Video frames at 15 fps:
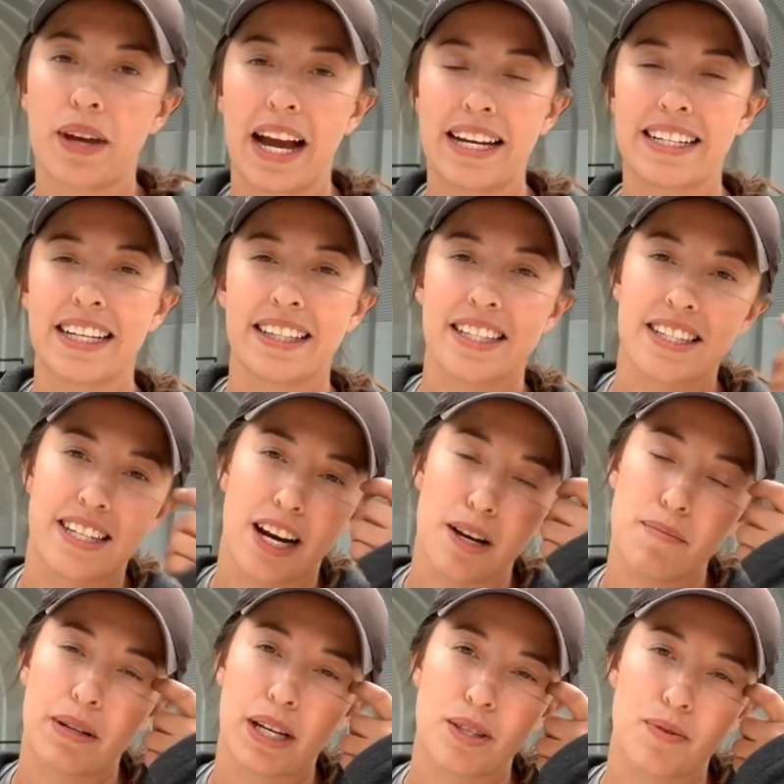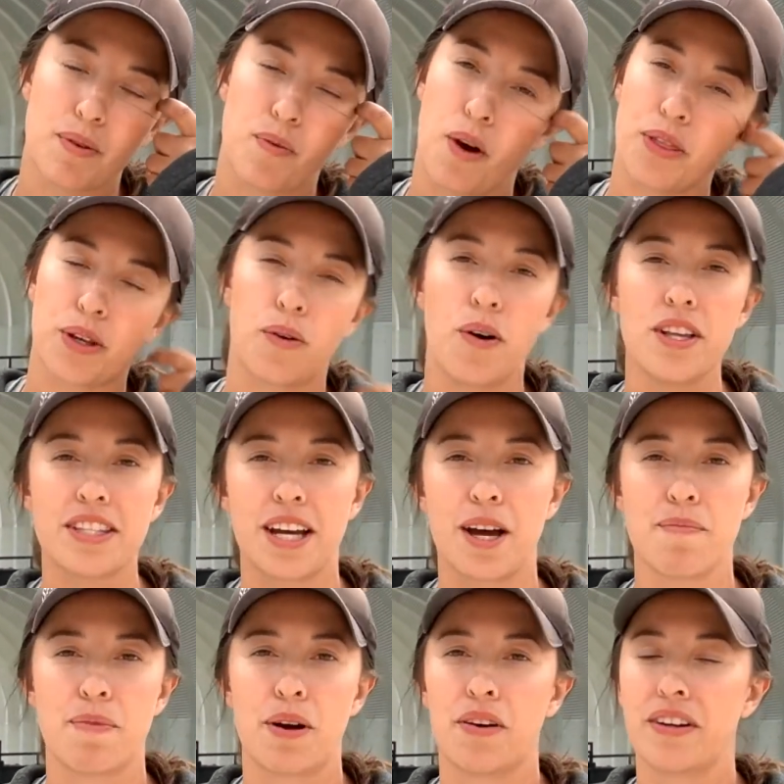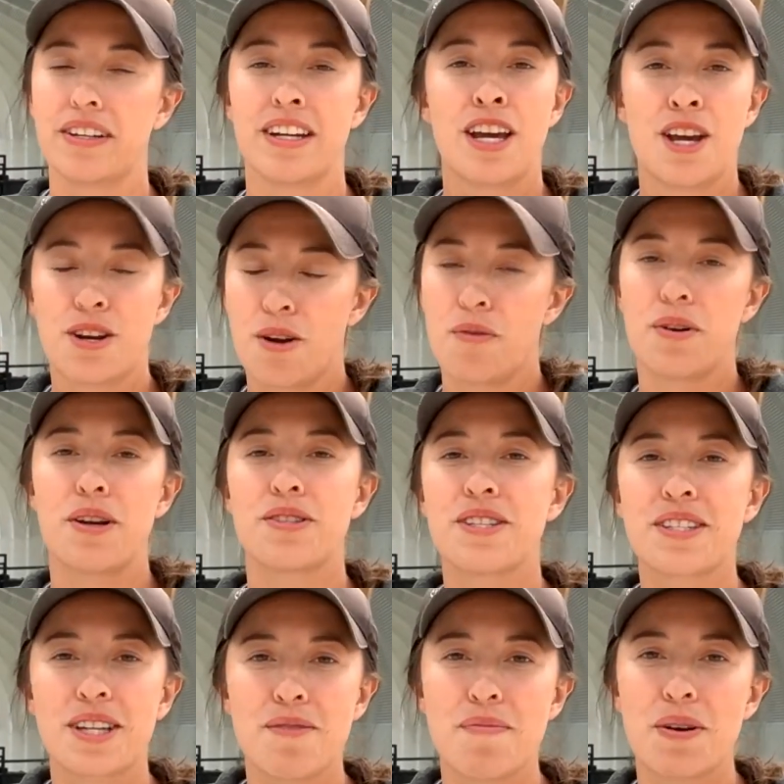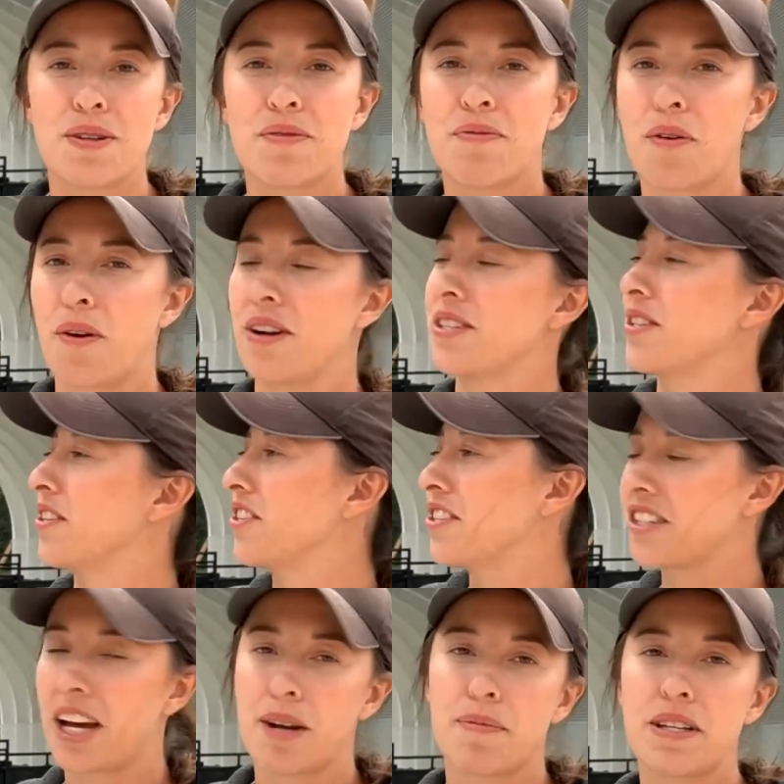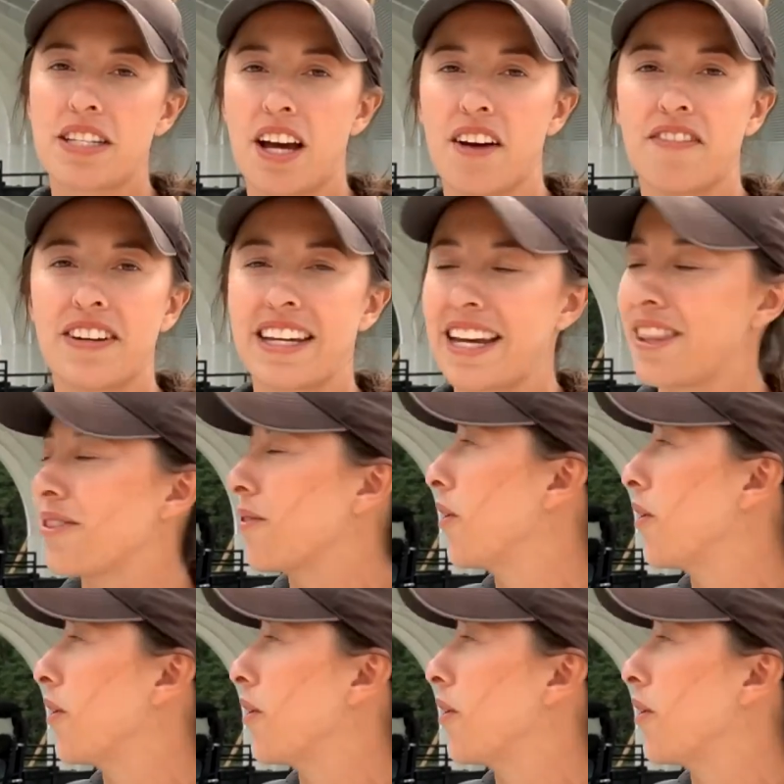we had to get this done because we want the Quonset hut built, and no one else is gonna build it for us, so you just gotta be tough and get